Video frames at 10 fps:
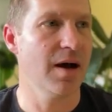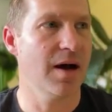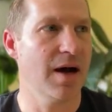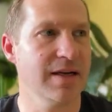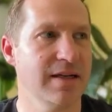
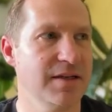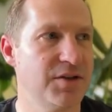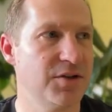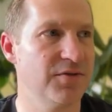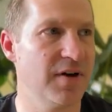I need
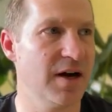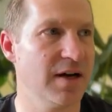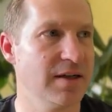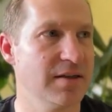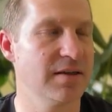to
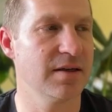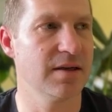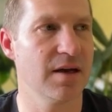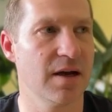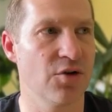find
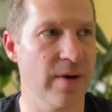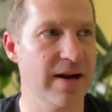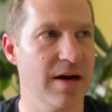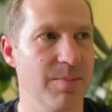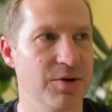
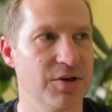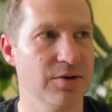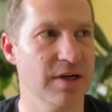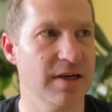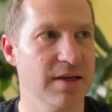grant
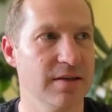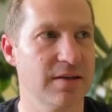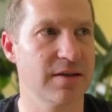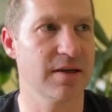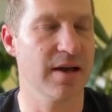
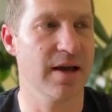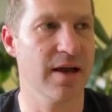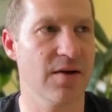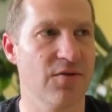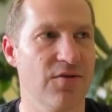opportunities
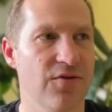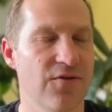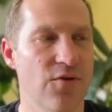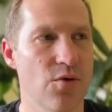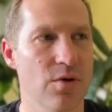
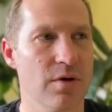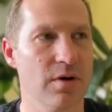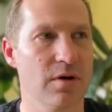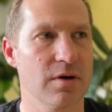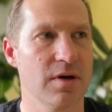
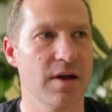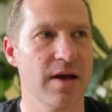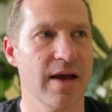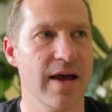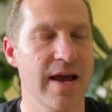for
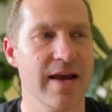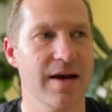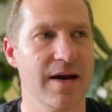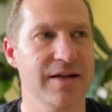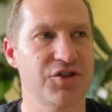
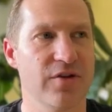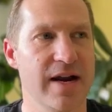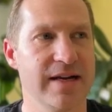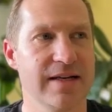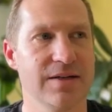AI
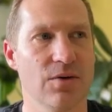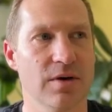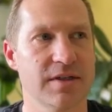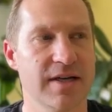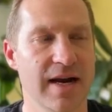training
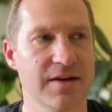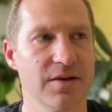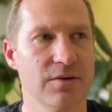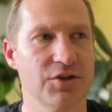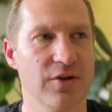or
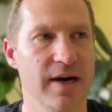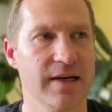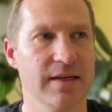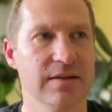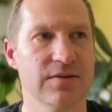technical
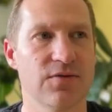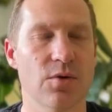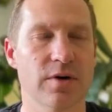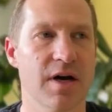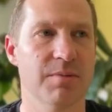training
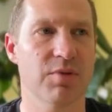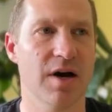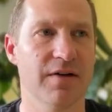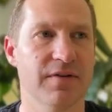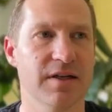for
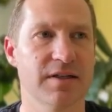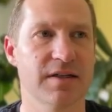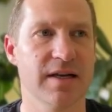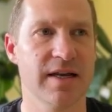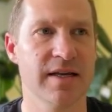
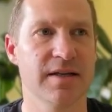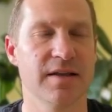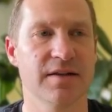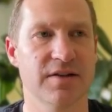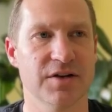nonprofits in
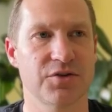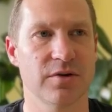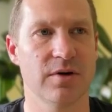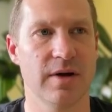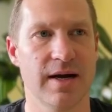the
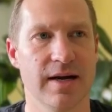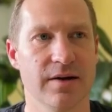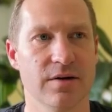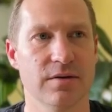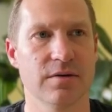Central
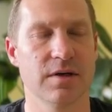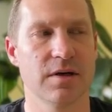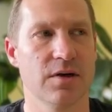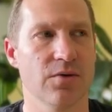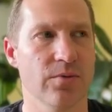Ohio
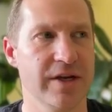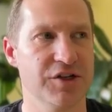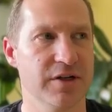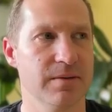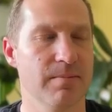
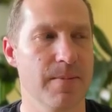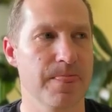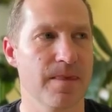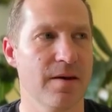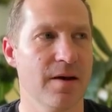region.
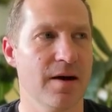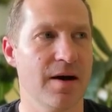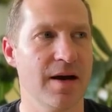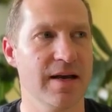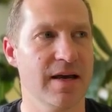
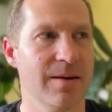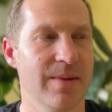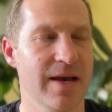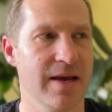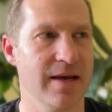I am
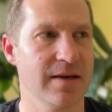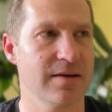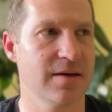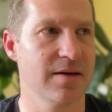a